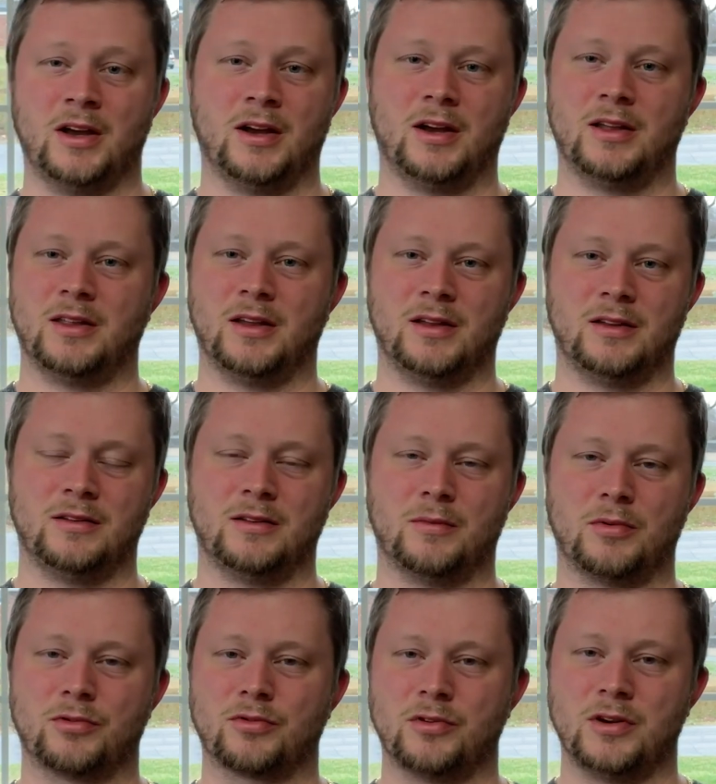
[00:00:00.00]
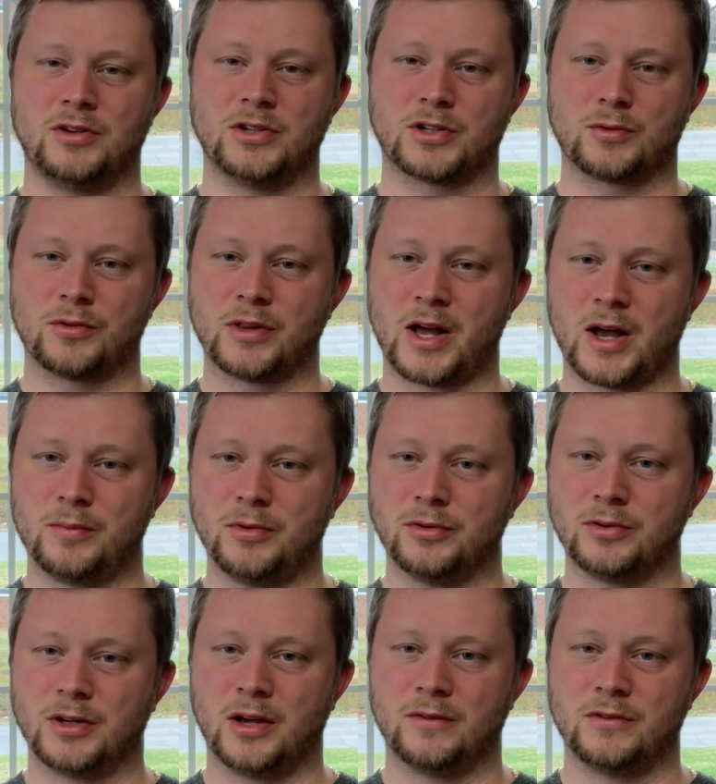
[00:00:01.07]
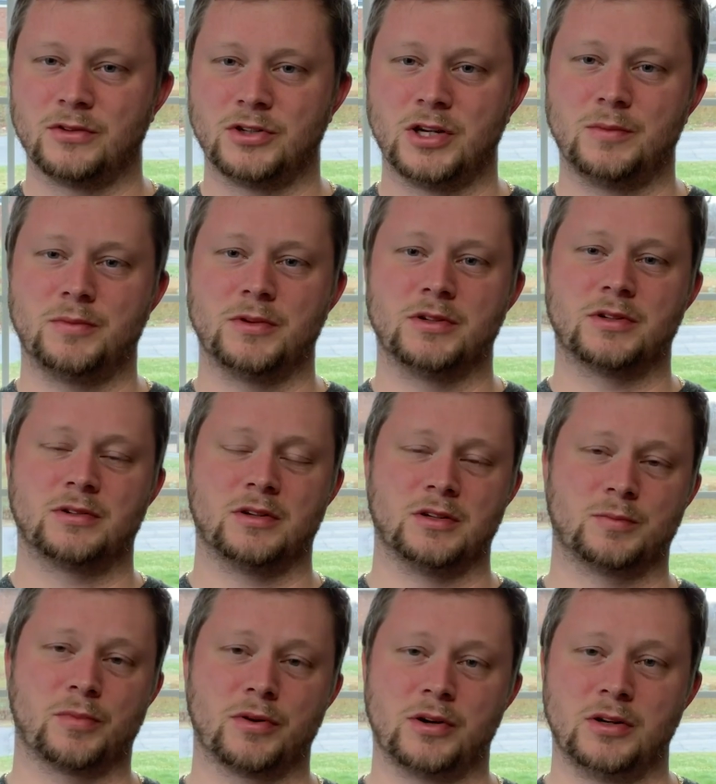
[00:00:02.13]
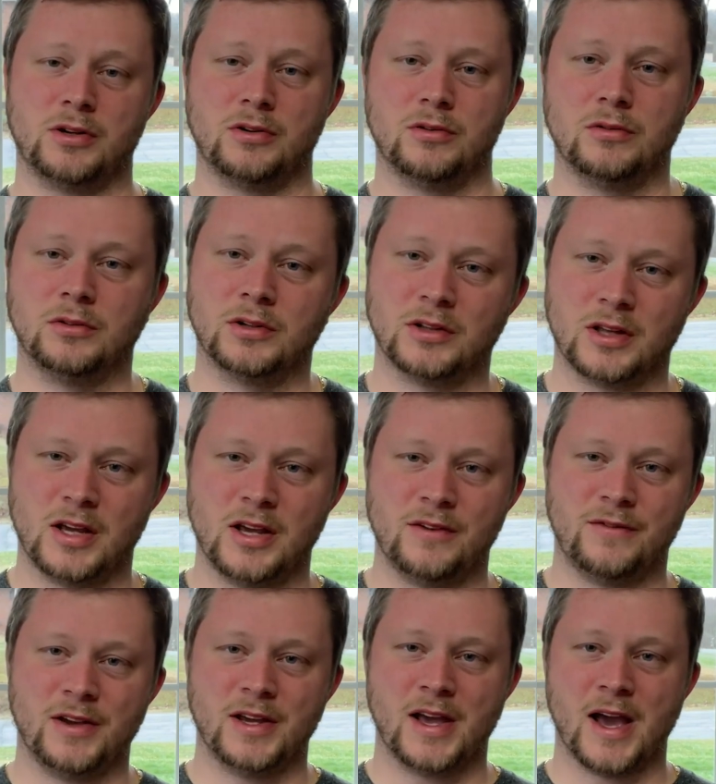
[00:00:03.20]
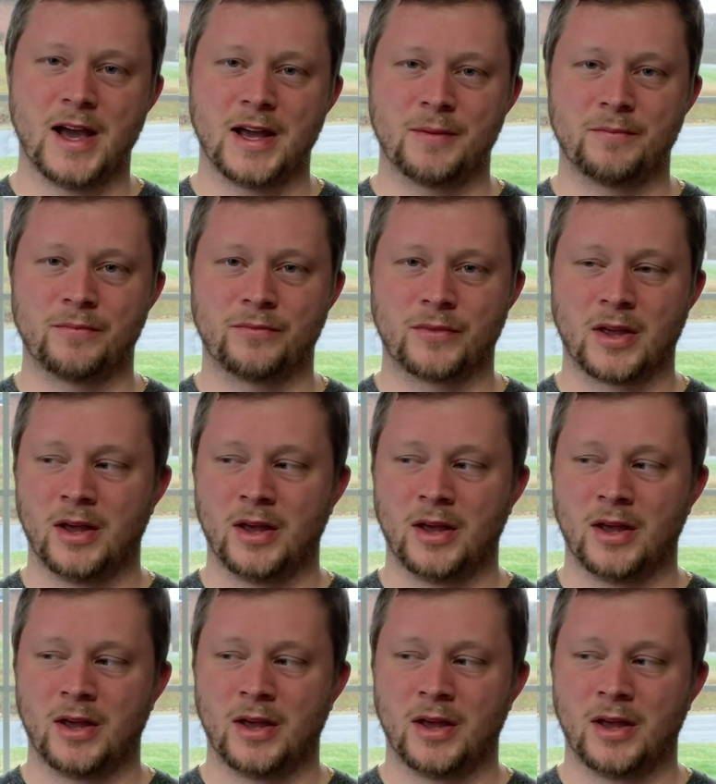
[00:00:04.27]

And then number 3, just the reliability of it. Jeep is pretty new to the EV game.